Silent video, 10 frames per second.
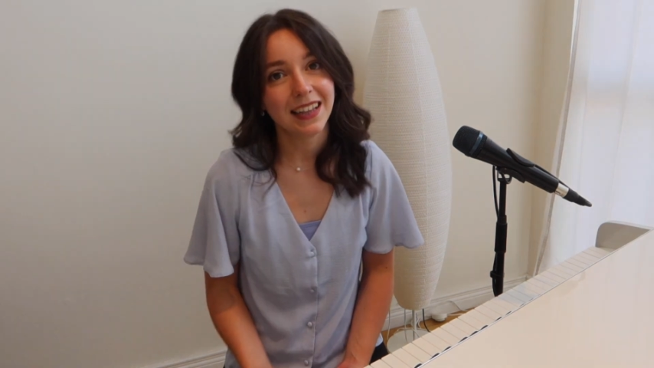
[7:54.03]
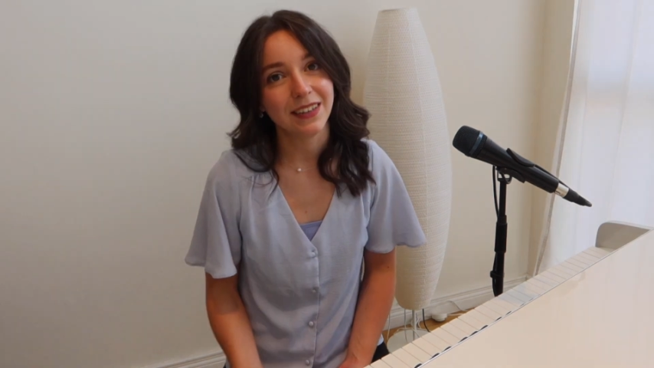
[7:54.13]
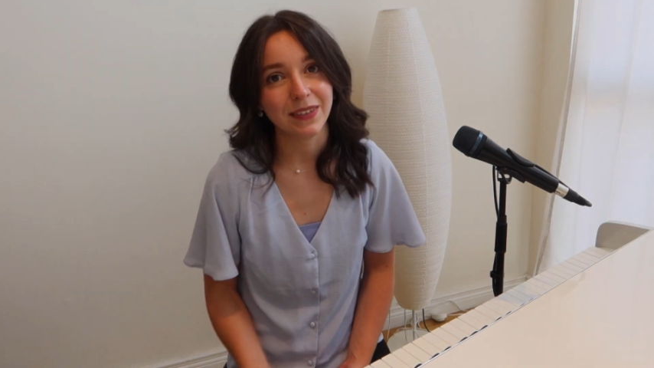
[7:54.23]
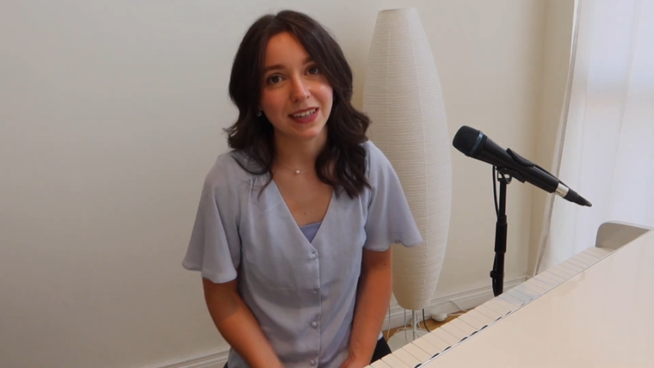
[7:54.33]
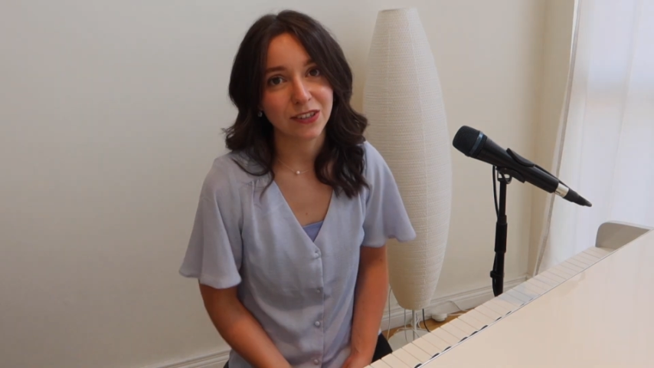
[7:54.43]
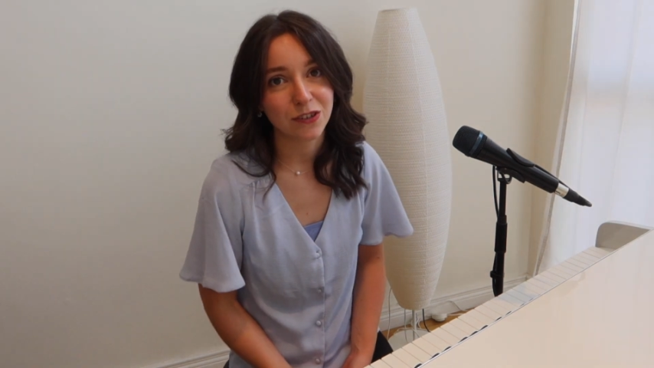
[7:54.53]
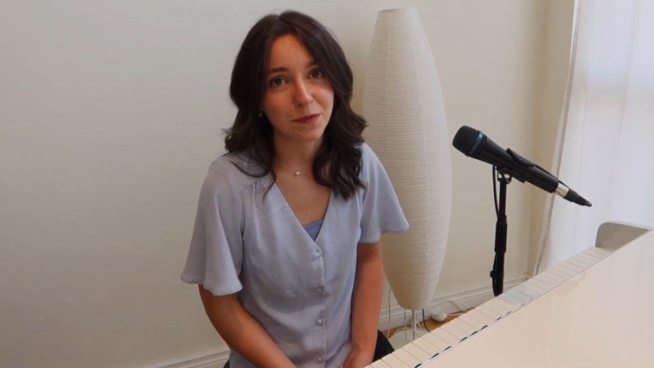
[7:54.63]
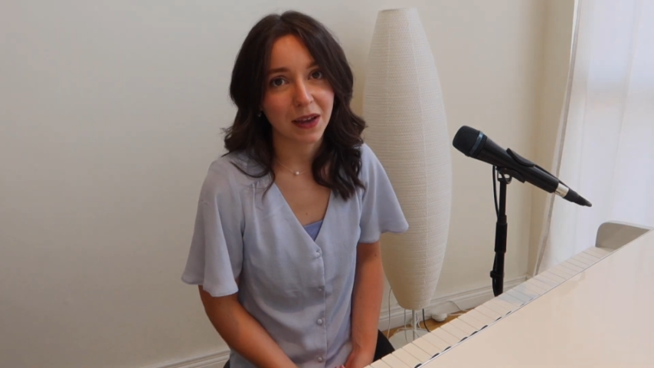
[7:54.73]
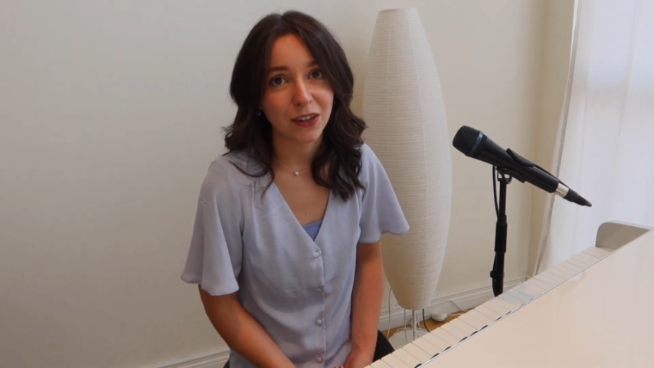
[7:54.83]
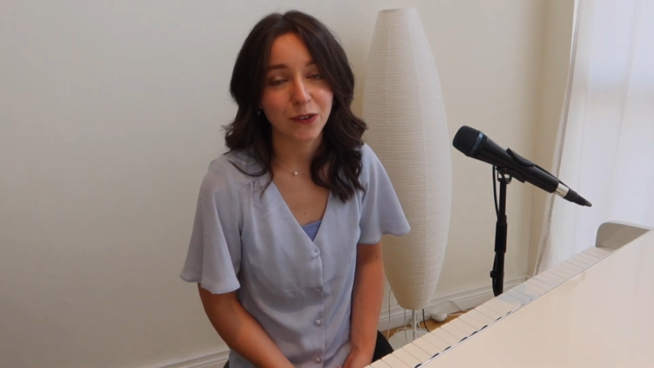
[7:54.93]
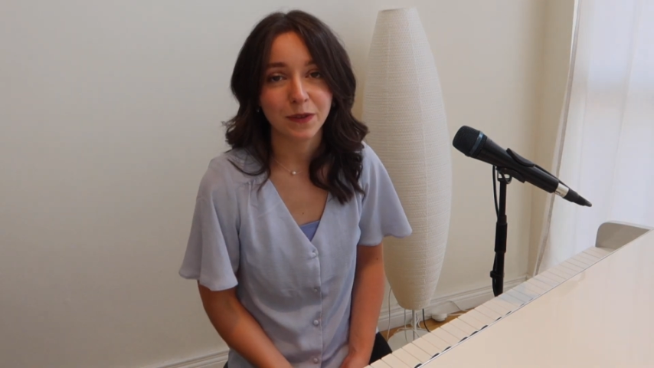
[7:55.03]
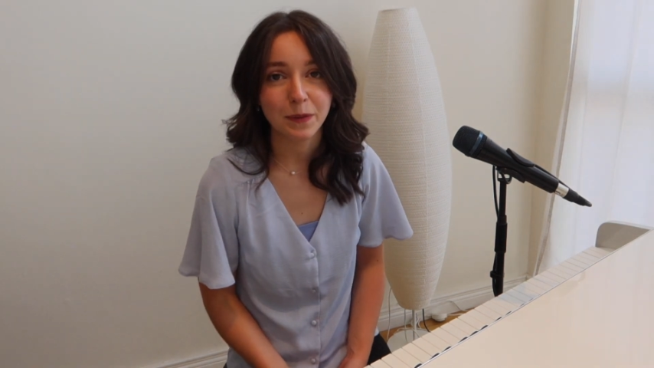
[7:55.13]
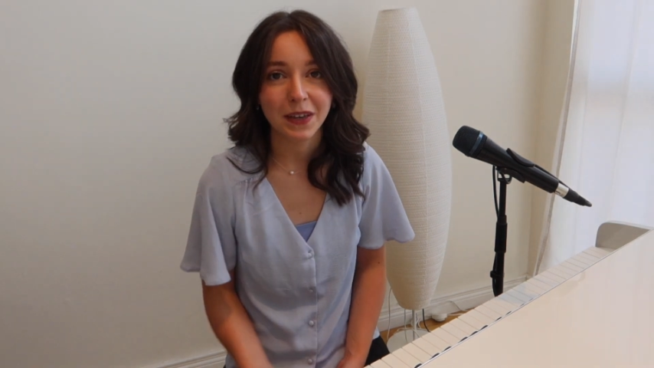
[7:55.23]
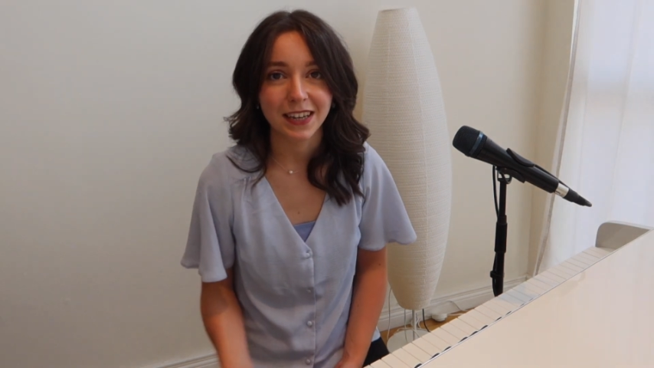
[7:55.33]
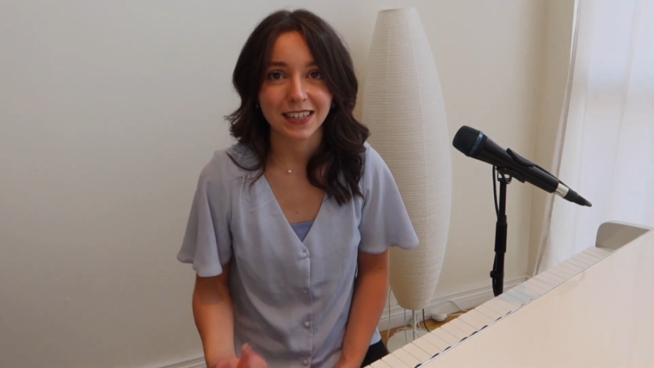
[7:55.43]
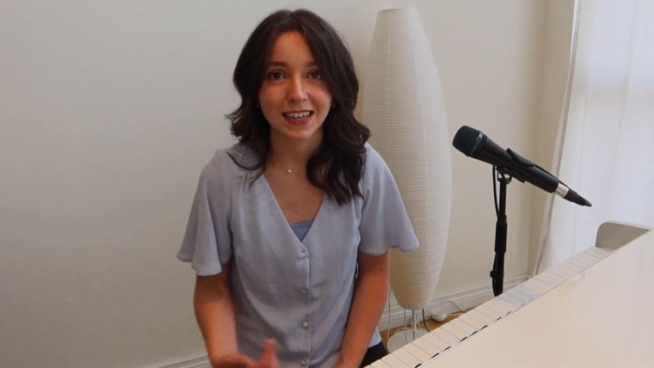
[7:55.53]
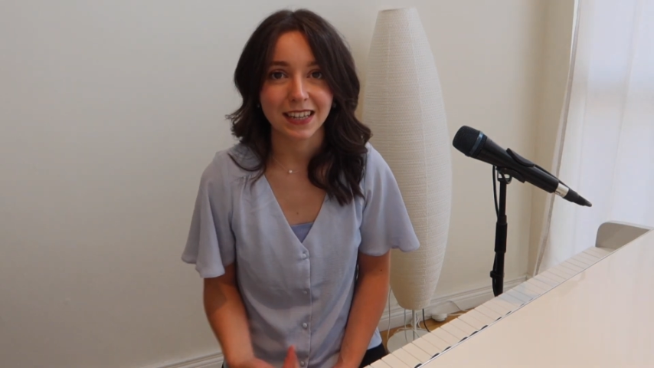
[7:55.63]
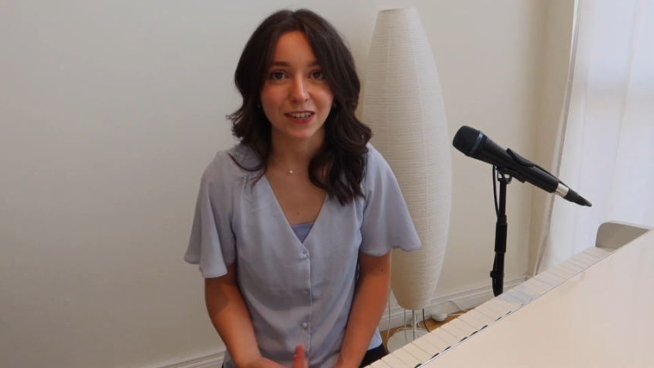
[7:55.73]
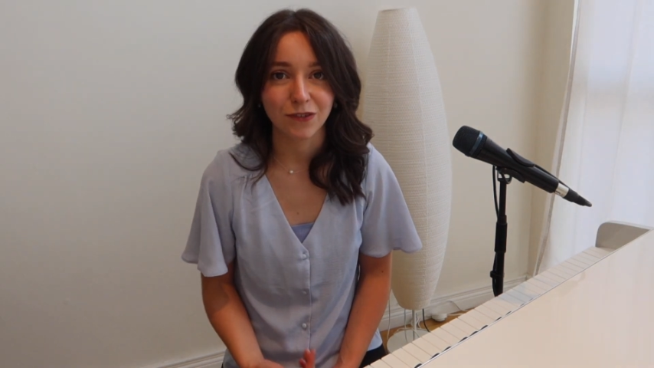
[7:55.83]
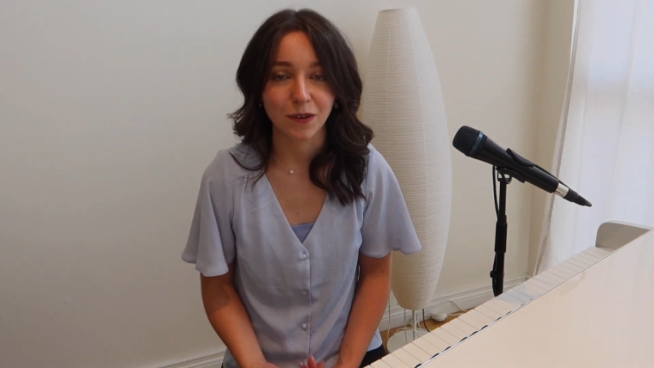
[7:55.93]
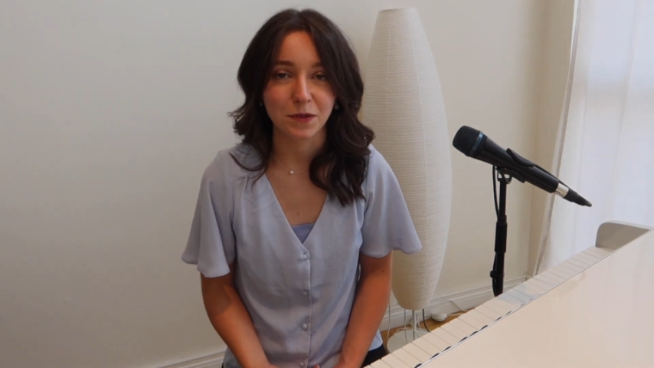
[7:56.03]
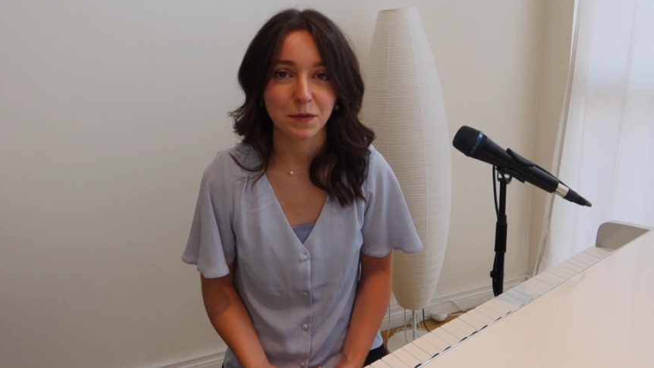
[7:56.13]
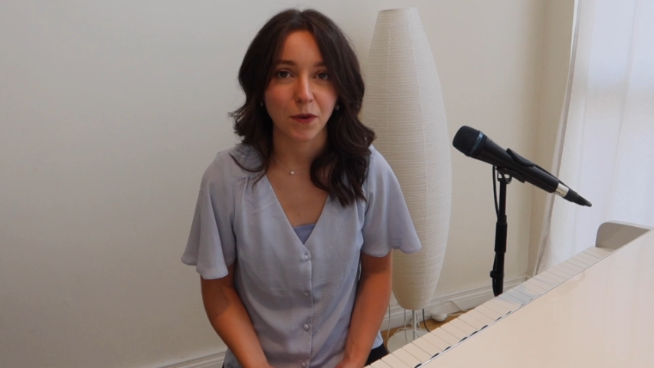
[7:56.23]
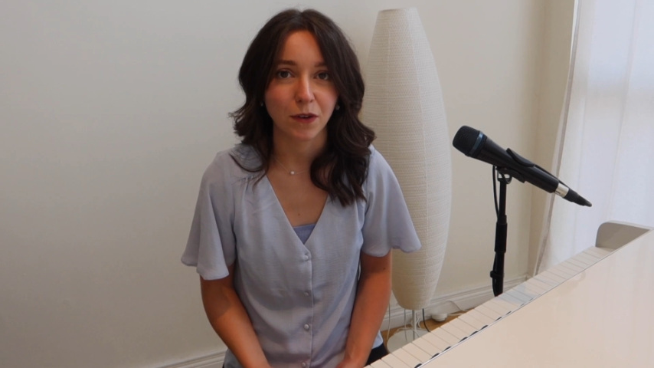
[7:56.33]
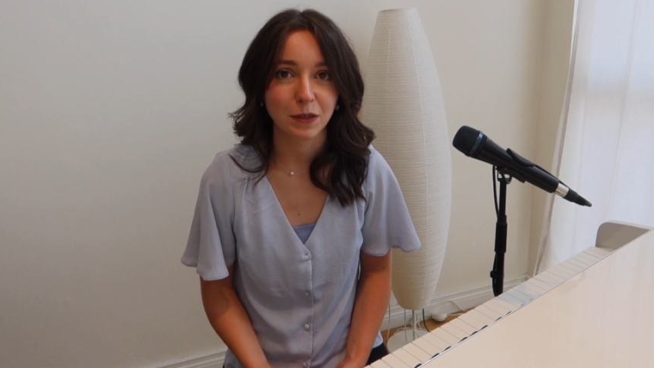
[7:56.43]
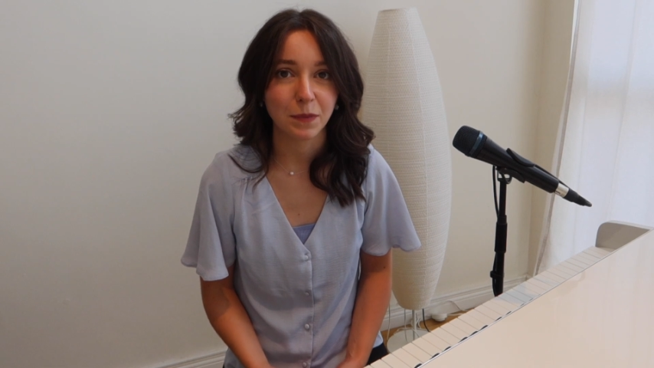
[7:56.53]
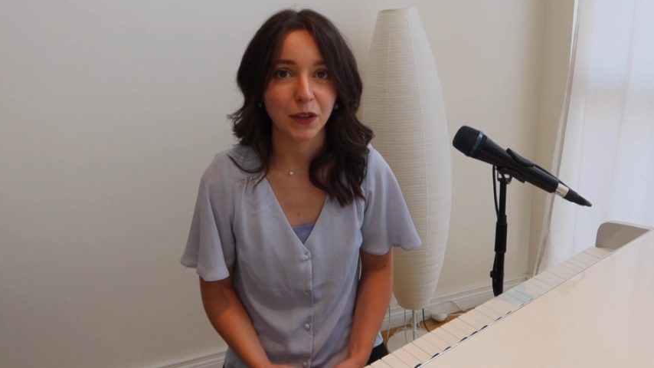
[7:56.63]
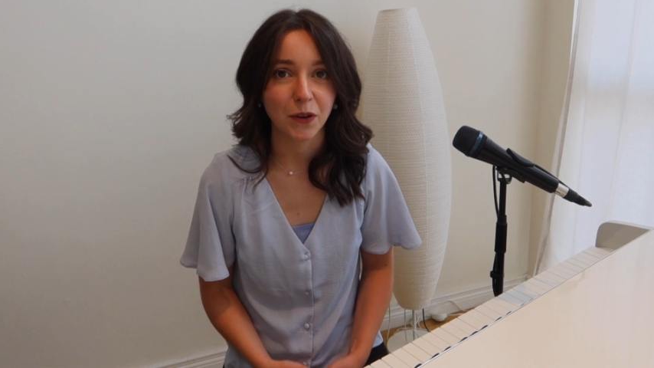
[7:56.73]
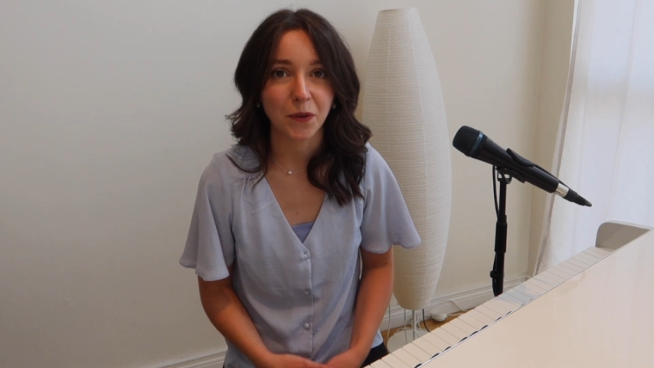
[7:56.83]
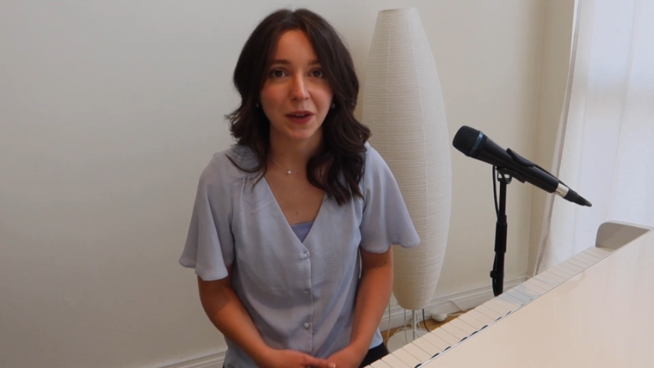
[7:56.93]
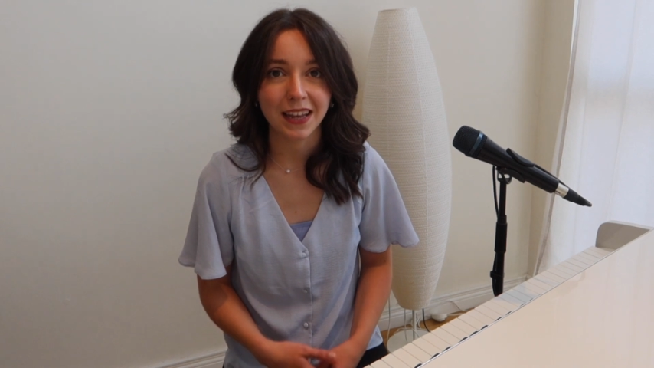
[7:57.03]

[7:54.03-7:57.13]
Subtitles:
I'll leave a link to my Ko-fi page in the description box below.